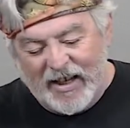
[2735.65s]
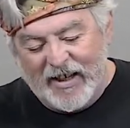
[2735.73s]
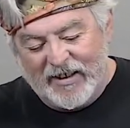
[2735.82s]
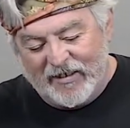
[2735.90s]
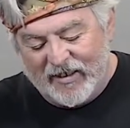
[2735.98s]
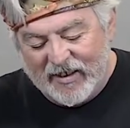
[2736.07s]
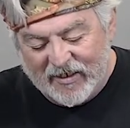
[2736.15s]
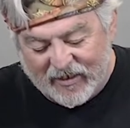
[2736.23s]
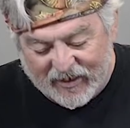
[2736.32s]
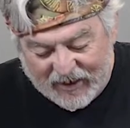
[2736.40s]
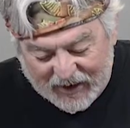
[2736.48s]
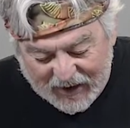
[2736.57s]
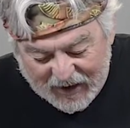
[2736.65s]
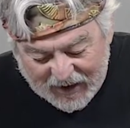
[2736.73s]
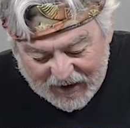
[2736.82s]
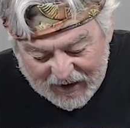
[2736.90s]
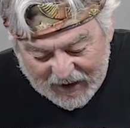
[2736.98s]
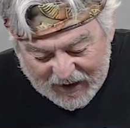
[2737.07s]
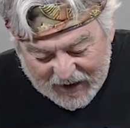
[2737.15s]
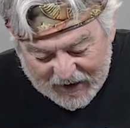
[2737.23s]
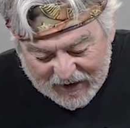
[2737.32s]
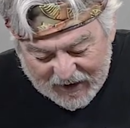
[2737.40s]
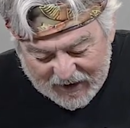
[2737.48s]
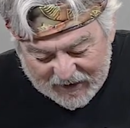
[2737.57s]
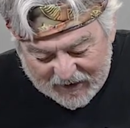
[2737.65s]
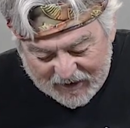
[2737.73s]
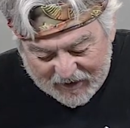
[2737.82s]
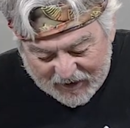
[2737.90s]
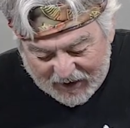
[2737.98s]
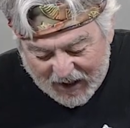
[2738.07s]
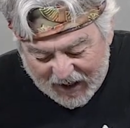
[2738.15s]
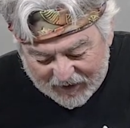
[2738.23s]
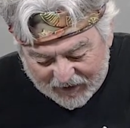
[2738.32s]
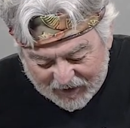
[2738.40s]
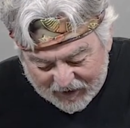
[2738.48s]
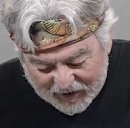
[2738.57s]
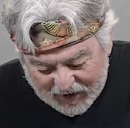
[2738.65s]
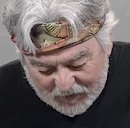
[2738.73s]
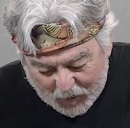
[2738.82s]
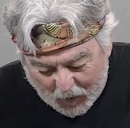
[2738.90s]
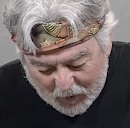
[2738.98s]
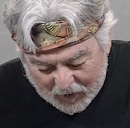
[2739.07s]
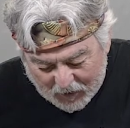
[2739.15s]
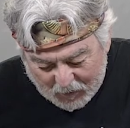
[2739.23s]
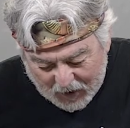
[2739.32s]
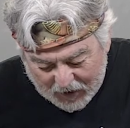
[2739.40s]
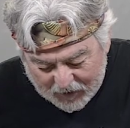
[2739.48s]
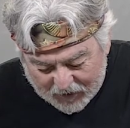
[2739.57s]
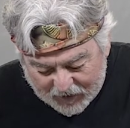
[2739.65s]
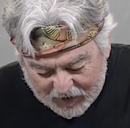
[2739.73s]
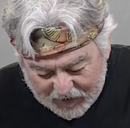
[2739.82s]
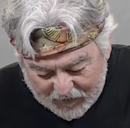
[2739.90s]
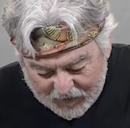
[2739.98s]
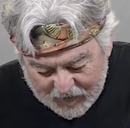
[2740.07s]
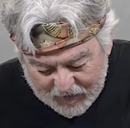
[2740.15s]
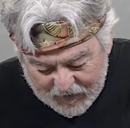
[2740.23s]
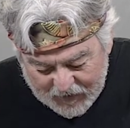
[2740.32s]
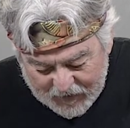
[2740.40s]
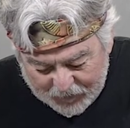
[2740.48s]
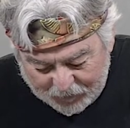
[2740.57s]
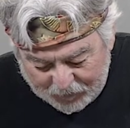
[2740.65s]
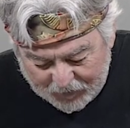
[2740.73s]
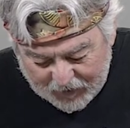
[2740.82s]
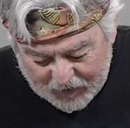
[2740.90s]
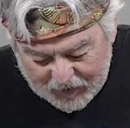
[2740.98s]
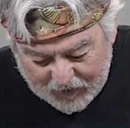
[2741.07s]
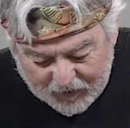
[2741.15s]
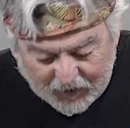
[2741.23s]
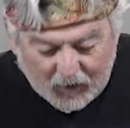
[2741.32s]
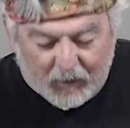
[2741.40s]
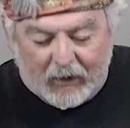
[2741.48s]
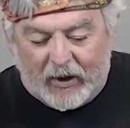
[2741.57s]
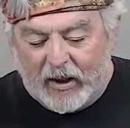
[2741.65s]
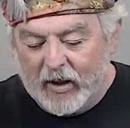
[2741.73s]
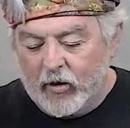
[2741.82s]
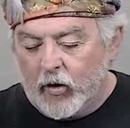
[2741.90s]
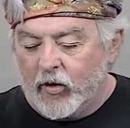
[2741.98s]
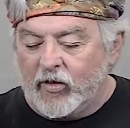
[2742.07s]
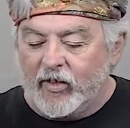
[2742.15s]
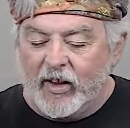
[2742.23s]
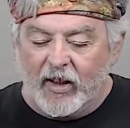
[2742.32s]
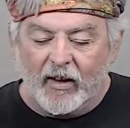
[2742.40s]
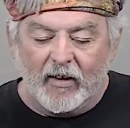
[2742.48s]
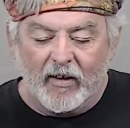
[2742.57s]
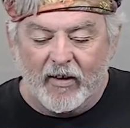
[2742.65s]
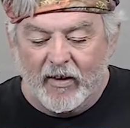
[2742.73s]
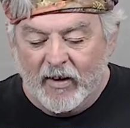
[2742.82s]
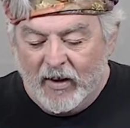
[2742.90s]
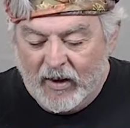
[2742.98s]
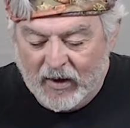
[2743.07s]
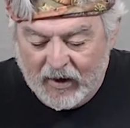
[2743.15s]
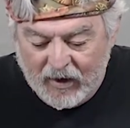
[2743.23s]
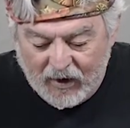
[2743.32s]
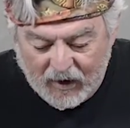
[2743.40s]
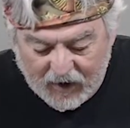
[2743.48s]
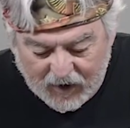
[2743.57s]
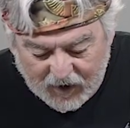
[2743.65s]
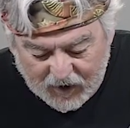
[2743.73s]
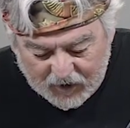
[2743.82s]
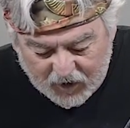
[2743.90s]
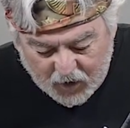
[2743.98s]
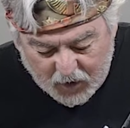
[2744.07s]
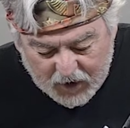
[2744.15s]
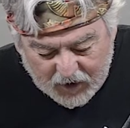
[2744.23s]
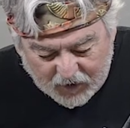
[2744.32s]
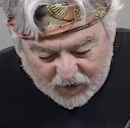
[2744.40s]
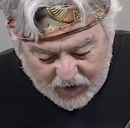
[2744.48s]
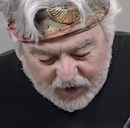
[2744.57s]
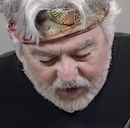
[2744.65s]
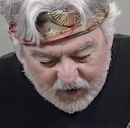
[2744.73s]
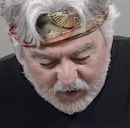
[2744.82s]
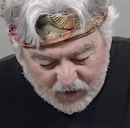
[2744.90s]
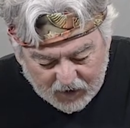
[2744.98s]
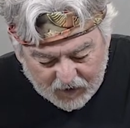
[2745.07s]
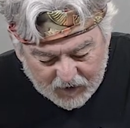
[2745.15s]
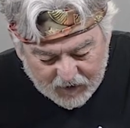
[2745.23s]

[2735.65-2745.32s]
teach and I teach classes, and I'm always amazed at some of the interesting trees that you can